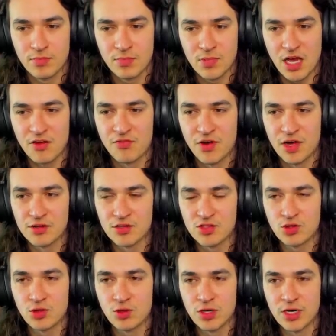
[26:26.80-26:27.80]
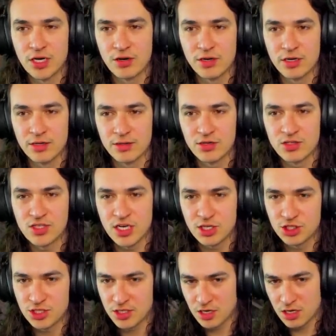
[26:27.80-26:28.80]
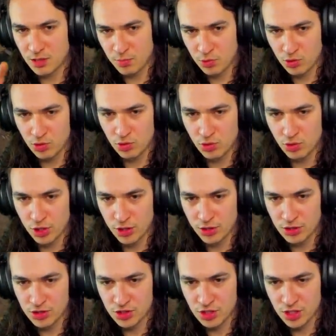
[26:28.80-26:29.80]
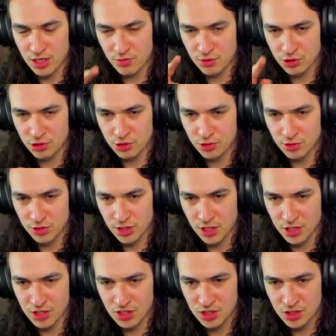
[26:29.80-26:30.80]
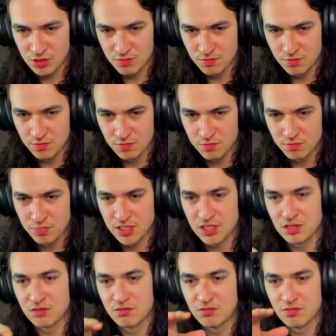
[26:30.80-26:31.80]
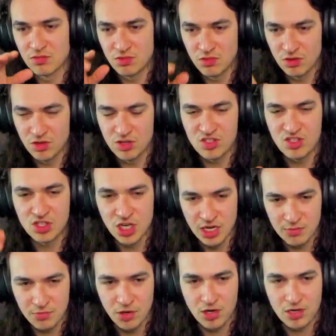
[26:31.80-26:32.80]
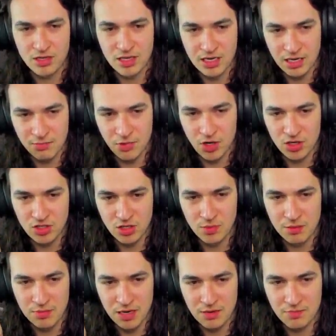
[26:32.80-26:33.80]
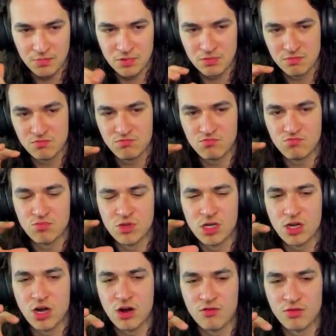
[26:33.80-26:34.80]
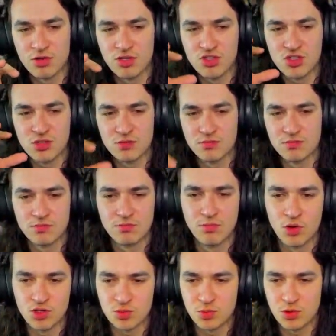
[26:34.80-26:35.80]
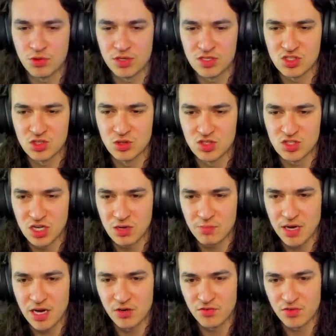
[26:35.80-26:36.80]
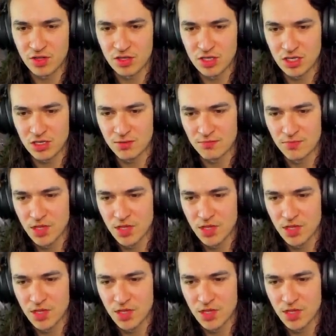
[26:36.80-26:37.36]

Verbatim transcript: I found this cool area. There's actually a couple cool areas I want to show you guys. But this check mark that I marked on my map covers multiple things. So there's like a battlefield here.